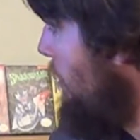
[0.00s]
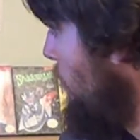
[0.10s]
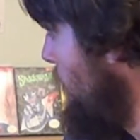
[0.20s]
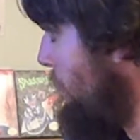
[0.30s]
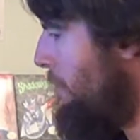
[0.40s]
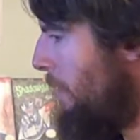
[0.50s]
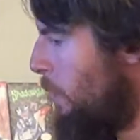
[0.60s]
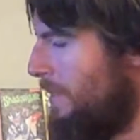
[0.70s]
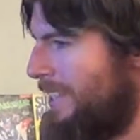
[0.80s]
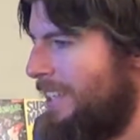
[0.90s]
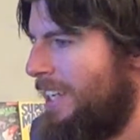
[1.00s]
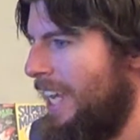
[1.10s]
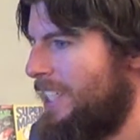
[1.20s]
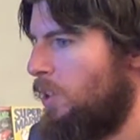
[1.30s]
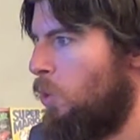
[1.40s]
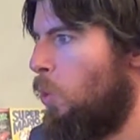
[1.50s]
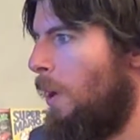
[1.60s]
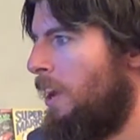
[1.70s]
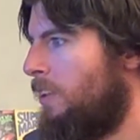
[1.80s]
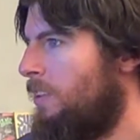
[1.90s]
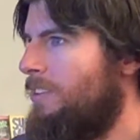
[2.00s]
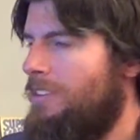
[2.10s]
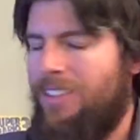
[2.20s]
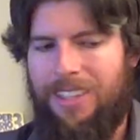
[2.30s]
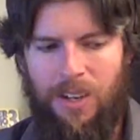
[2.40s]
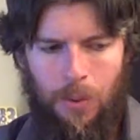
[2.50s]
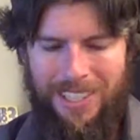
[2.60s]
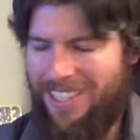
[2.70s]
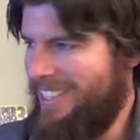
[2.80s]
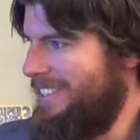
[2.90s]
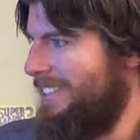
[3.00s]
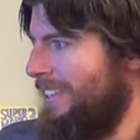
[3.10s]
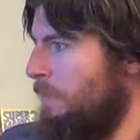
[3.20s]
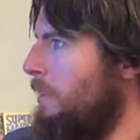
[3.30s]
What the fuck was Quetzalcoatl? That wasn't his name.